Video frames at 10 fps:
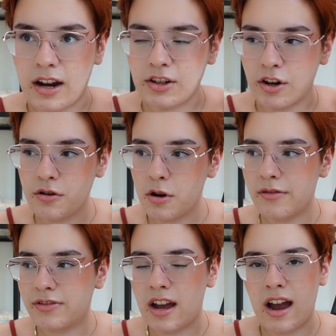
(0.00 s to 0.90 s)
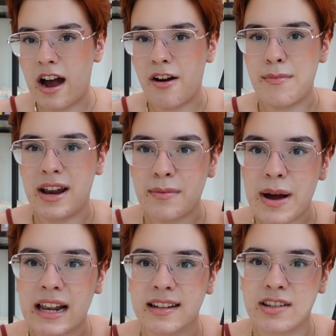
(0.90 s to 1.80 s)
I don't know if there are many
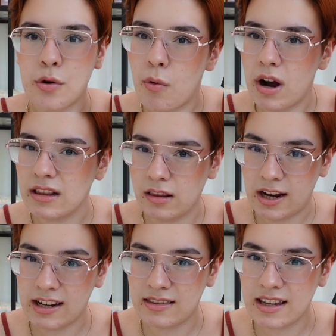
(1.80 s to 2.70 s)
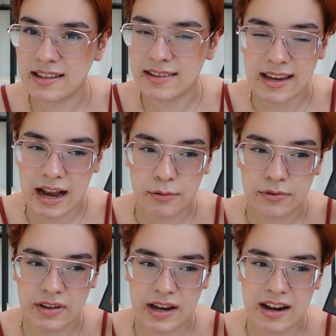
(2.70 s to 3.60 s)
palettes quite like this
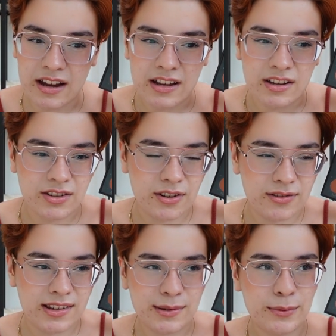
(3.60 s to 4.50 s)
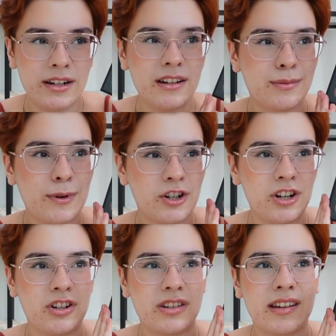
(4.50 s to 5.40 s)
out there, So this one
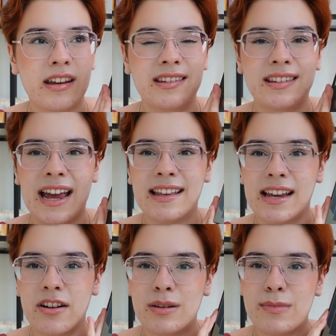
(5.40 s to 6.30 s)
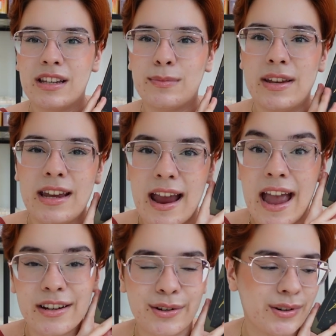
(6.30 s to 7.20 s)
especially just like stands out to me as being
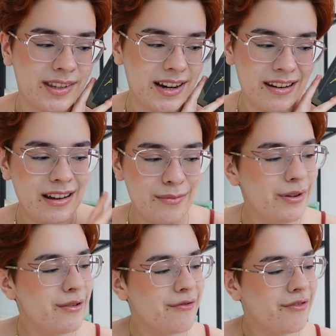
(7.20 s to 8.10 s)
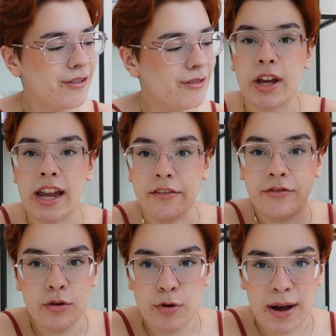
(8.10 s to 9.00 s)
extra stunning and beautiful. Okay, a
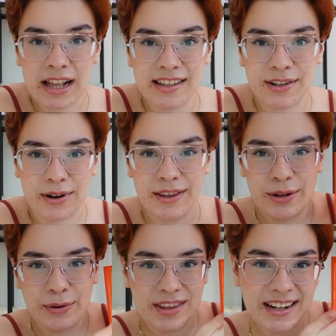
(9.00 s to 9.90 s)
few more palettes to run through.